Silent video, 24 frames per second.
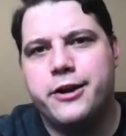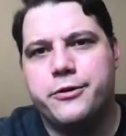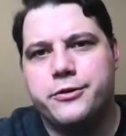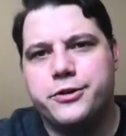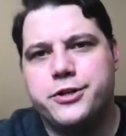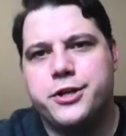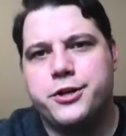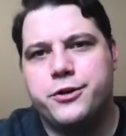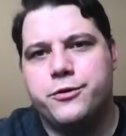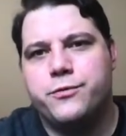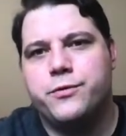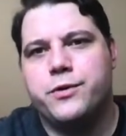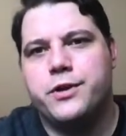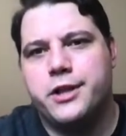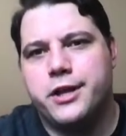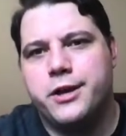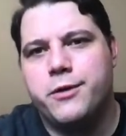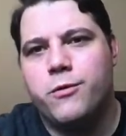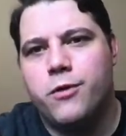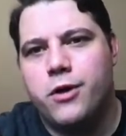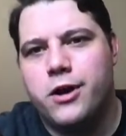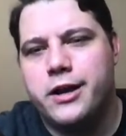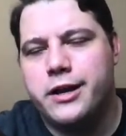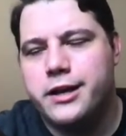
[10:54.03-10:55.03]
Do you really
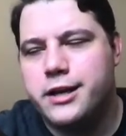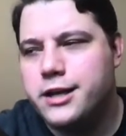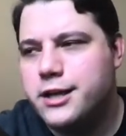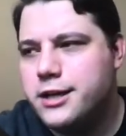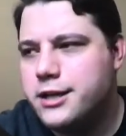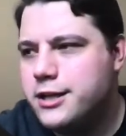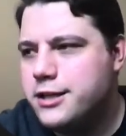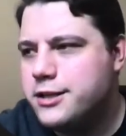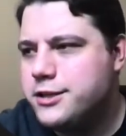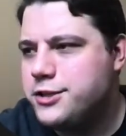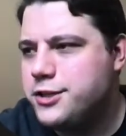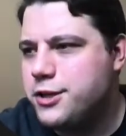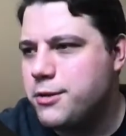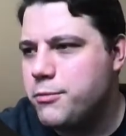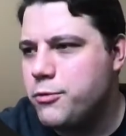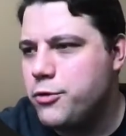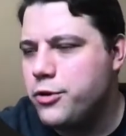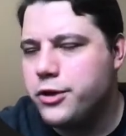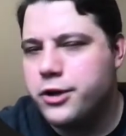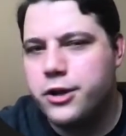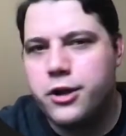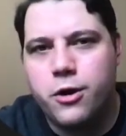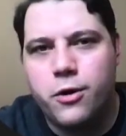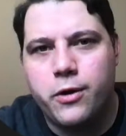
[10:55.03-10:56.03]
want
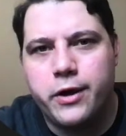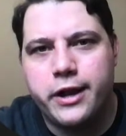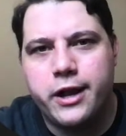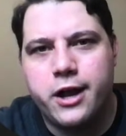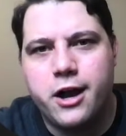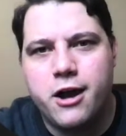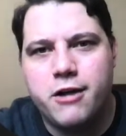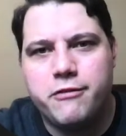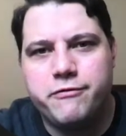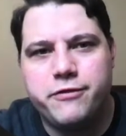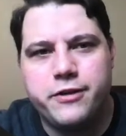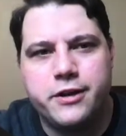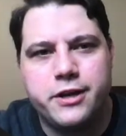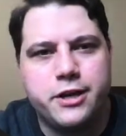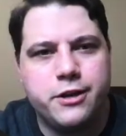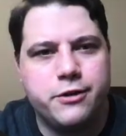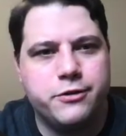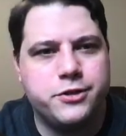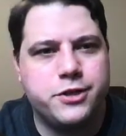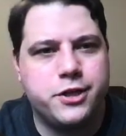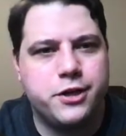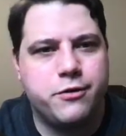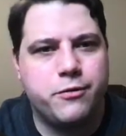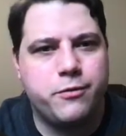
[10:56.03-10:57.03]
someone going off and
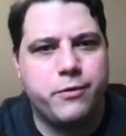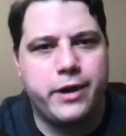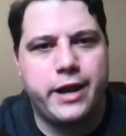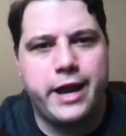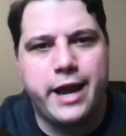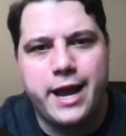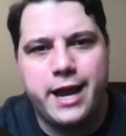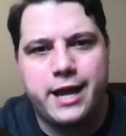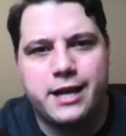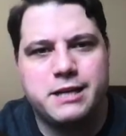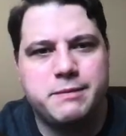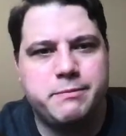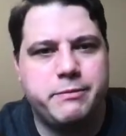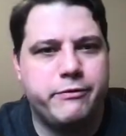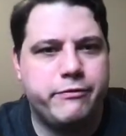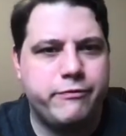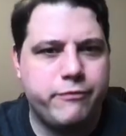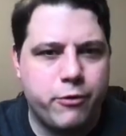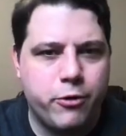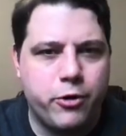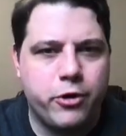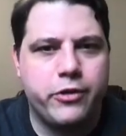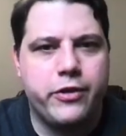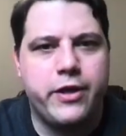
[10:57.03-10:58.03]
using React
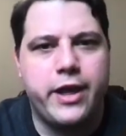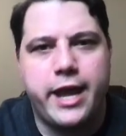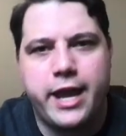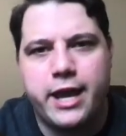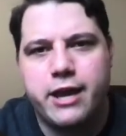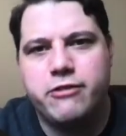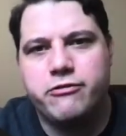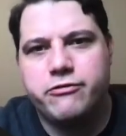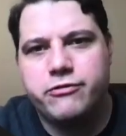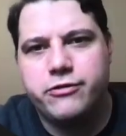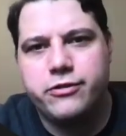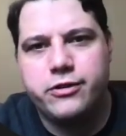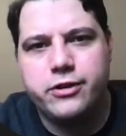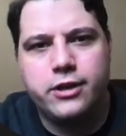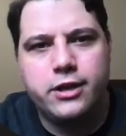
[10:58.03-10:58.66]
before they have